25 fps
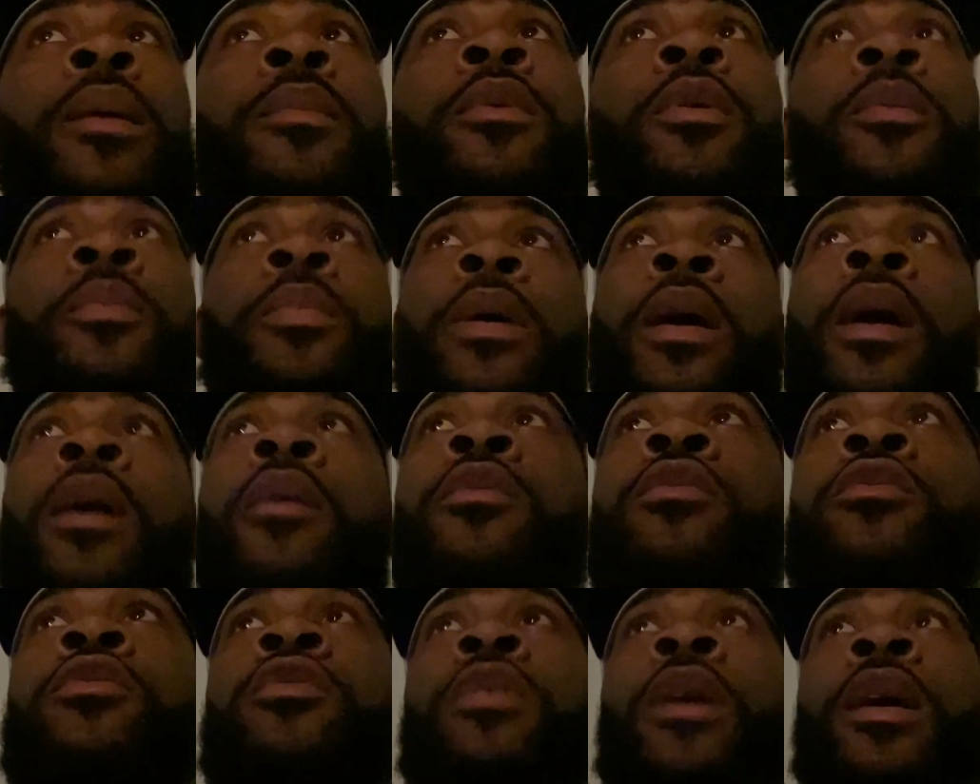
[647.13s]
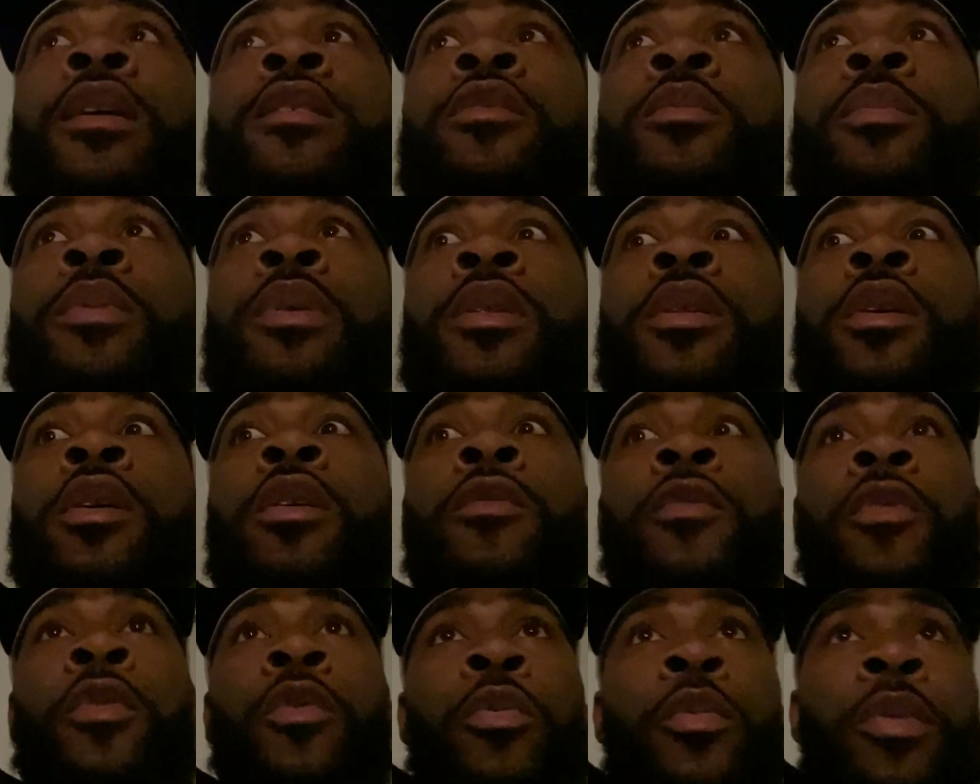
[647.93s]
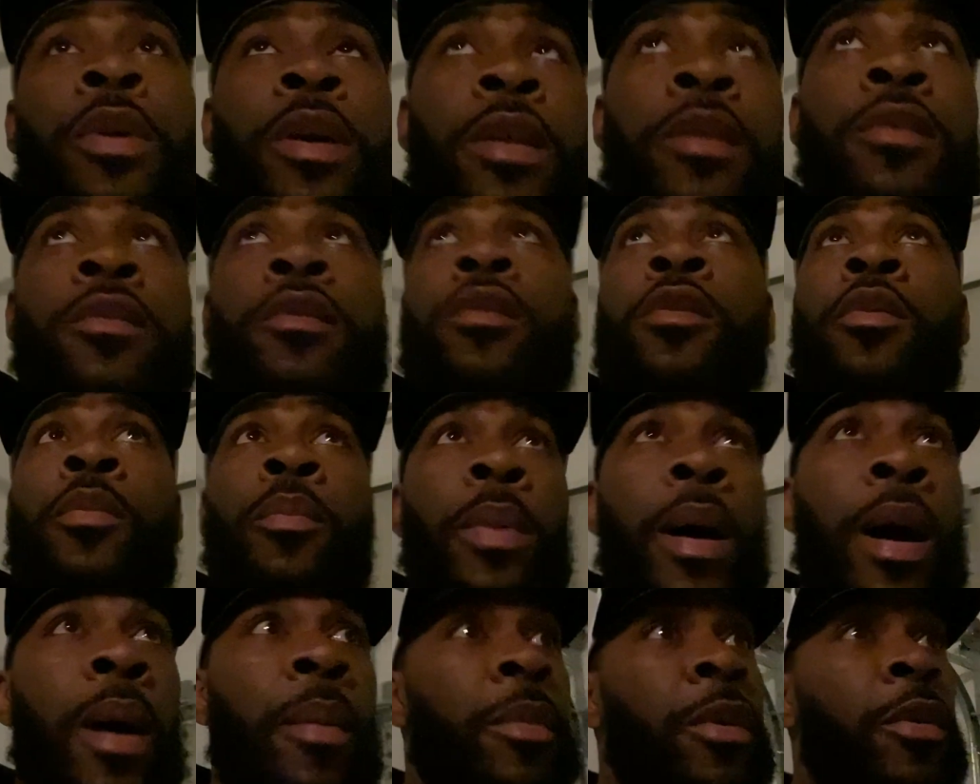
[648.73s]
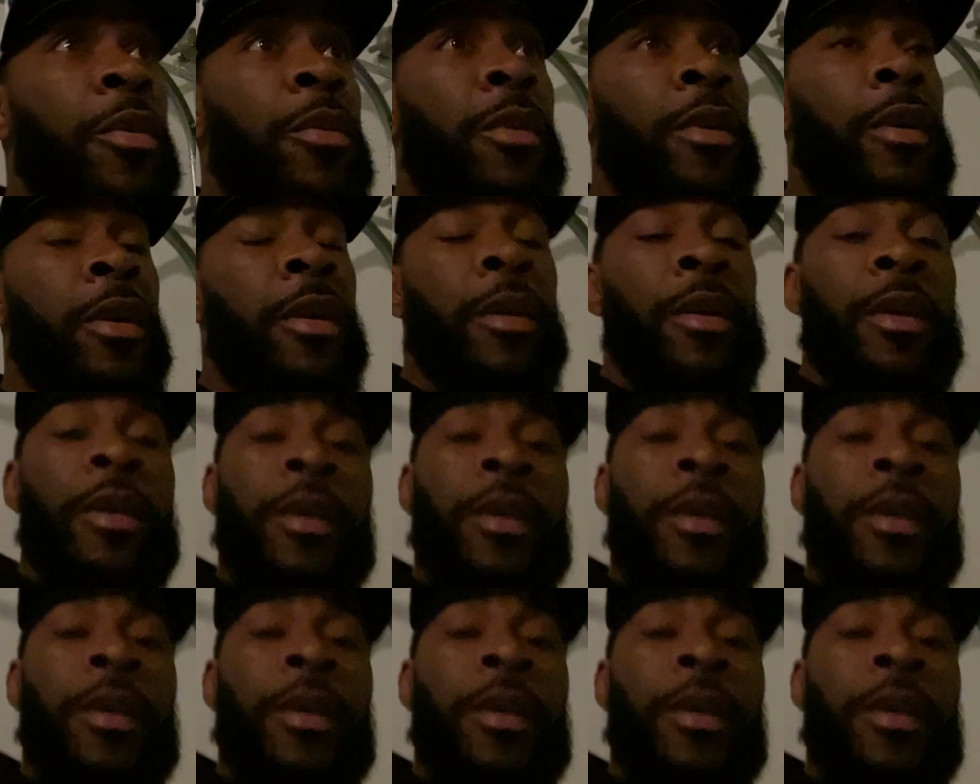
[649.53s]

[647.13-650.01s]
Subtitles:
me a power drill. I just be looking for reasons to buy me one.